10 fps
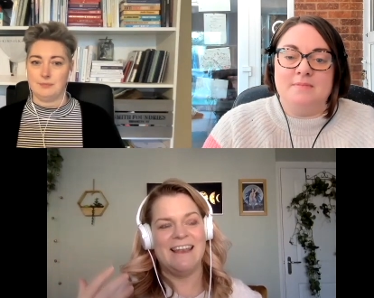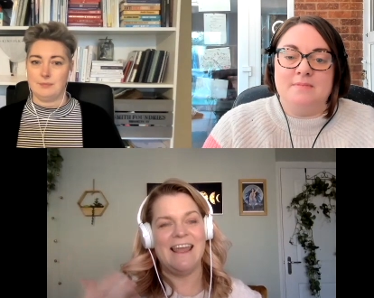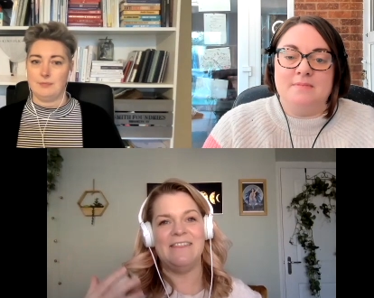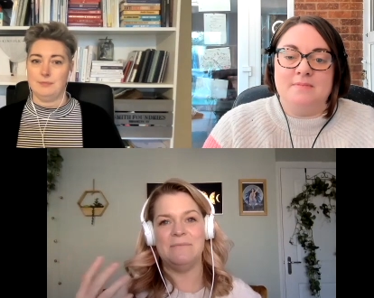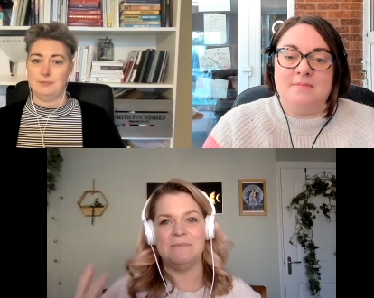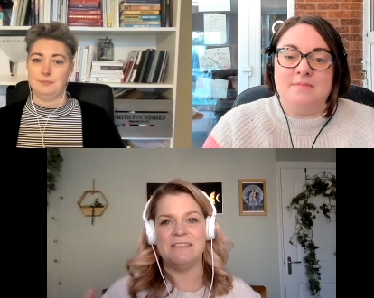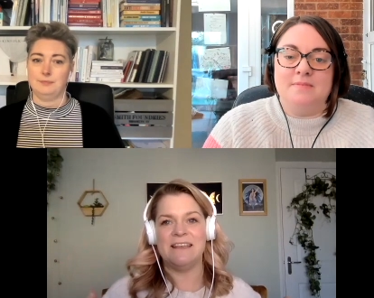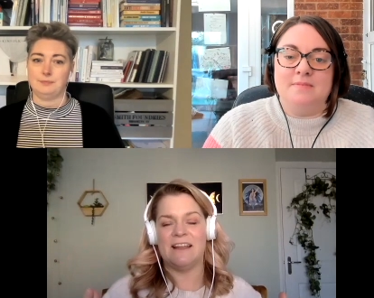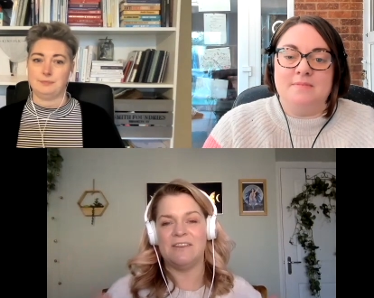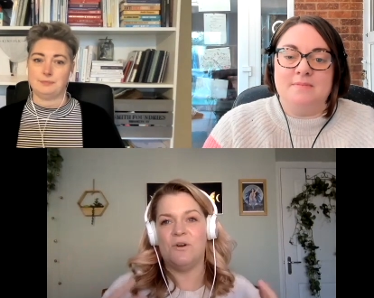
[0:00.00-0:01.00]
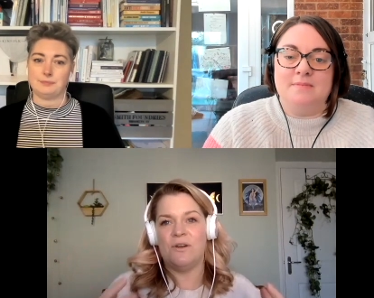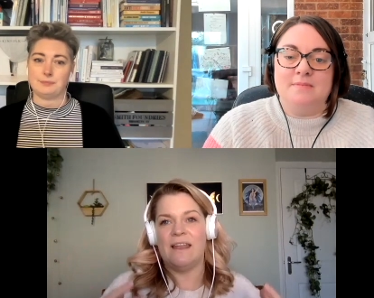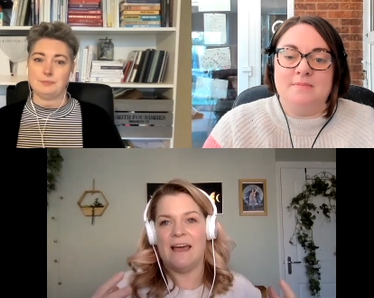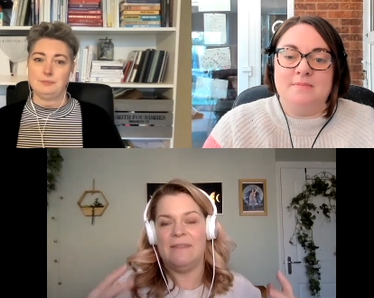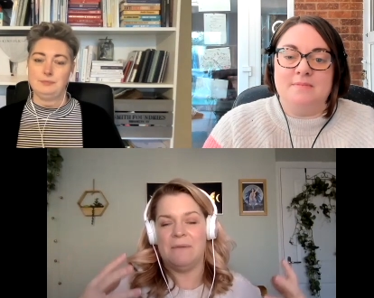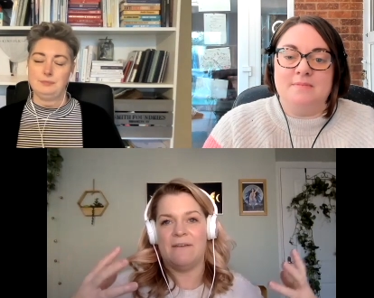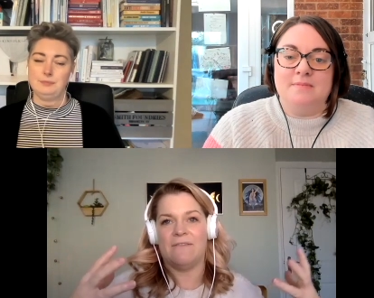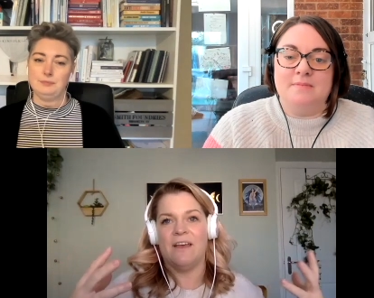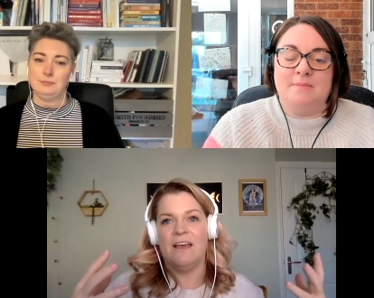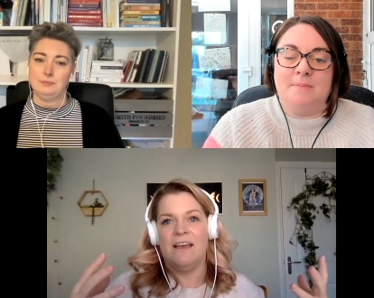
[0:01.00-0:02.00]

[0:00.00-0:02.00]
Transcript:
Speaker 1: letting them see like not letting them have